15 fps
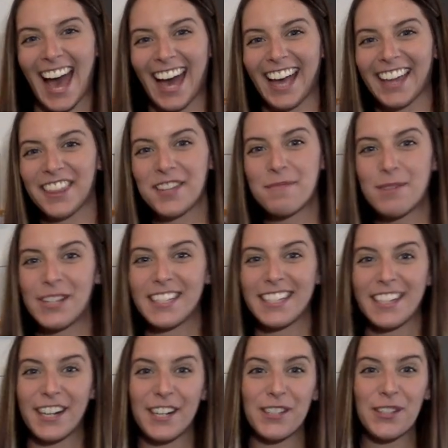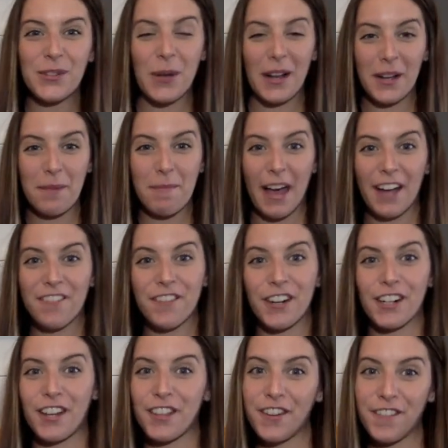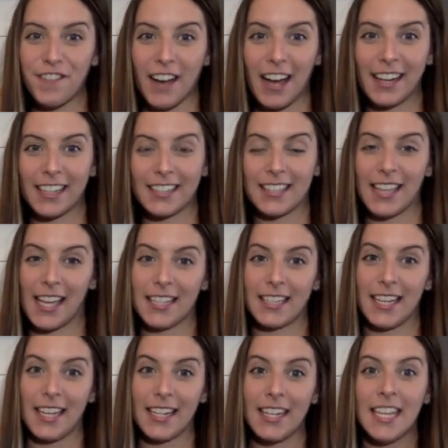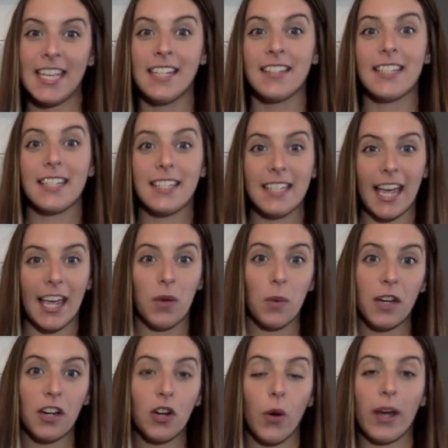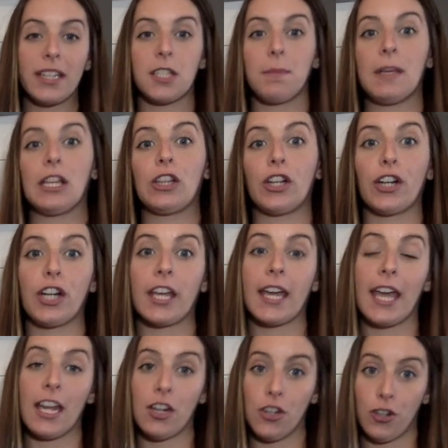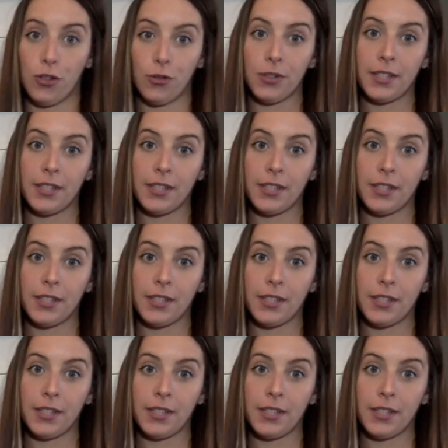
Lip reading: Hi there, boys and girls. Welcome back for another phonics lesson. Today we are going to be learning a new